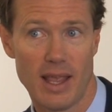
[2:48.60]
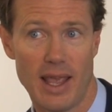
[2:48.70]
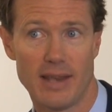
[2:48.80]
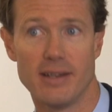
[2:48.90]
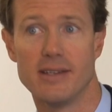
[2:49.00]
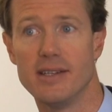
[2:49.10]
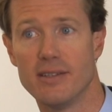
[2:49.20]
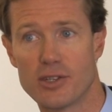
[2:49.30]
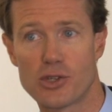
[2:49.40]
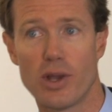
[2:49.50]
And indeed
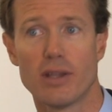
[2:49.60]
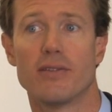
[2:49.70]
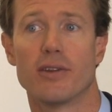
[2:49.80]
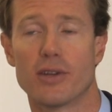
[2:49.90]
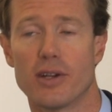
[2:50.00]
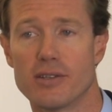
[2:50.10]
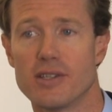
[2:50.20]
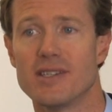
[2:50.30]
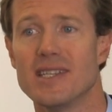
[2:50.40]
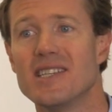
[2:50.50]
the strength of their
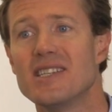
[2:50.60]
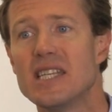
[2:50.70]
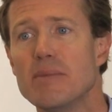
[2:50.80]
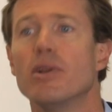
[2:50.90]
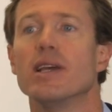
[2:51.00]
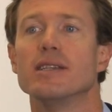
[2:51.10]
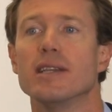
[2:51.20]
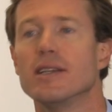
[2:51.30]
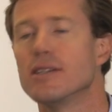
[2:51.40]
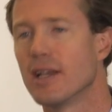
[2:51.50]
currencies is
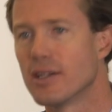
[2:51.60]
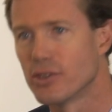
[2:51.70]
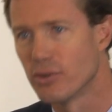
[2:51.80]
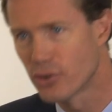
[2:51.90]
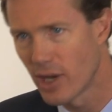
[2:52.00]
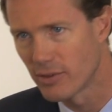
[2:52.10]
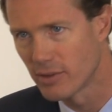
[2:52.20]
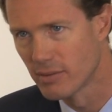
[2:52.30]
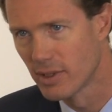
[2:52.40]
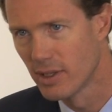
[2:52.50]
stimulating international travel.
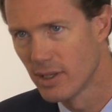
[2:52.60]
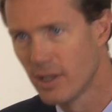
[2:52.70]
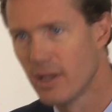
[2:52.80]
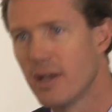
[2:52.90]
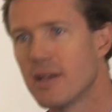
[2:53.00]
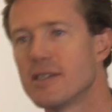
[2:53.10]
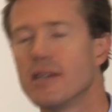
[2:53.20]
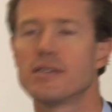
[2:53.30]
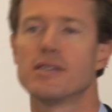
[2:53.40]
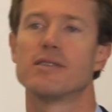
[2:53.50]

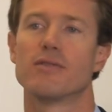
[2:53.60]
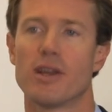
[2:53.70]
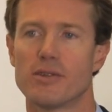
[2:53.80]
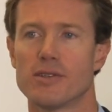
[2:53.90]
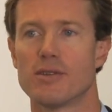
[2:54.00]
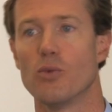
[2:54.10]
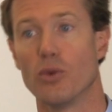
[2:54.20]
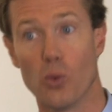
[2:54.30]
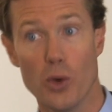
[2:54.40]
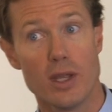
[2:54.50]
Citizens of countries
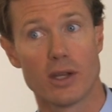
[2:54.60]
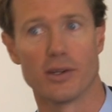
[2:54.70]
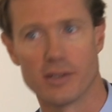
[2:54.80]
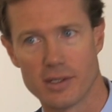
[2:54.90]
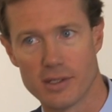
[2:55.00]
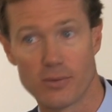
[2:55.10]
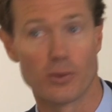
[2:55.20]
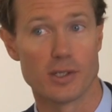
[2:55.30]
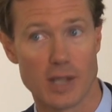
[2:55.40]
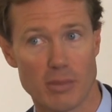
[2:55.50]
with weak currencies,
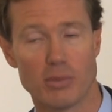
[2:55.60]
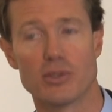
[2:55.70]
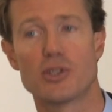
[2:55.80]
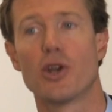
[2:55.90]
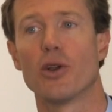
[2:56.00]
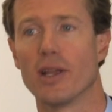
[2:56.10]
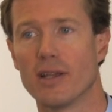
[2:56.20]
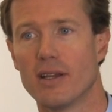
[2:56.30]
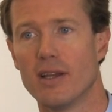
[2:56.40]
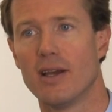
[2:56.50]
for example
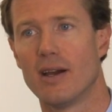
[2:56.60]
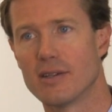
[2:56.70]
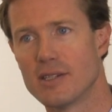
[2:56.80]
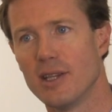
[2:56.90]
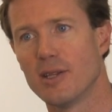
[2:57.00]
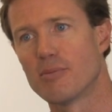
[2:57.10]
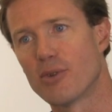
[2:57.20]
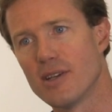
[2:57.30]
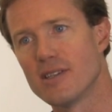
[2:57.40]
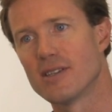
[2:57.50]
sterling, are saying that
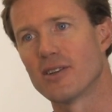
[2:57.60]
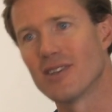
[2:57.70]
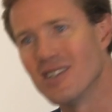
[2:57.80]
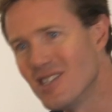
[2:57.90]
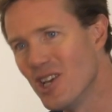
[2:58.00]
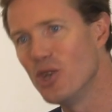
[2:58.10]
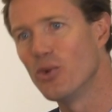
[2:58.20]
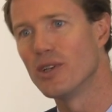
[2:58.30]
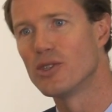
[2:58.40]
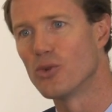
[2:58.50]
prices are
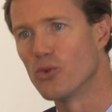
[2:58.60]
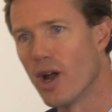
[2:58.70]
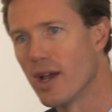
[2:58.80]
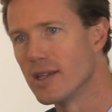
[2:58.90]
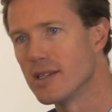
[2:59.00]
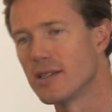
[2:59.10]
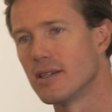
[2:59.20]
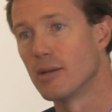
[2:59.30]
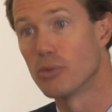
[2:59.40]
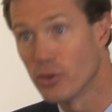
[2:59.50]
continuing to rise
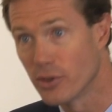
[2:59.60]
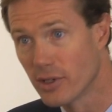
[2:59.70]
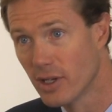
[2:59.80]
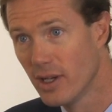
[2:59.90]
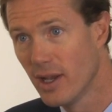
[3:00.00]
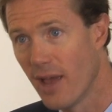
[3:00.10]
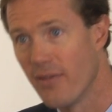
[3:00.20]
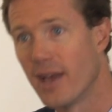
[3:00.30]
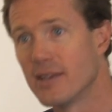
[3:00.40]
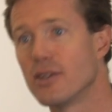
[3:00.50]
abroad, and
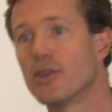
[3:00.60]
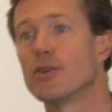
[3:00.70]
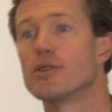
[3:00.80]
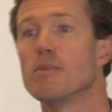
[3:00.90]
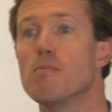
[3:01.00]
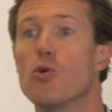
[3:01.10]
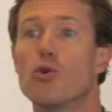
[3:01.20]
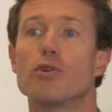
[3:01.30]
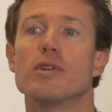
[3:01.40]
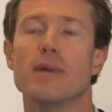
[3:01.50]
that is encouraging
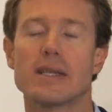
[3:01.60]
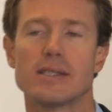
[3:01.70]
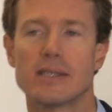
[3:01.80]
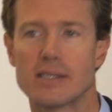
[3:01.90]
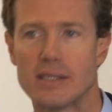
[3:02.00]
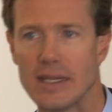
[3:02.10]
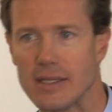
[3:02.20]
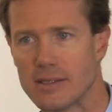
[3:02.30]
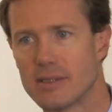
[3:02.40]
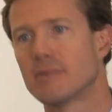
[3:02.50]
more domestic
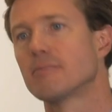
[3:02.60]
stays.